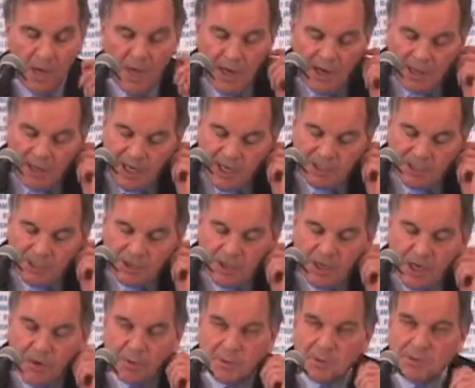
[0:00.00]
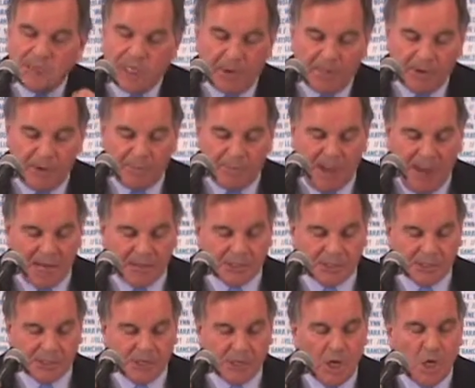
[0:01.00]
Unless the General Assembly
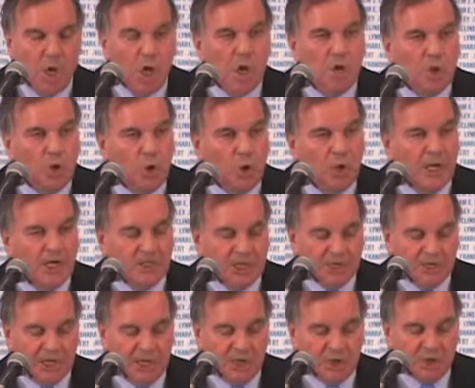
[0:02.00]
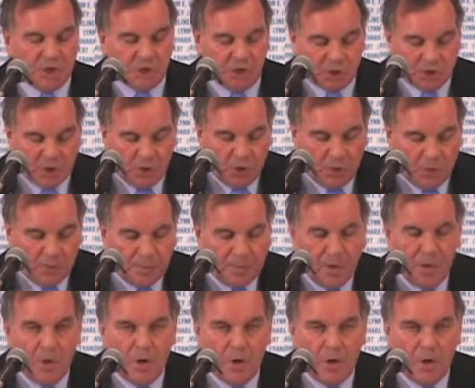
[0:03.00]
passes new legislation soon,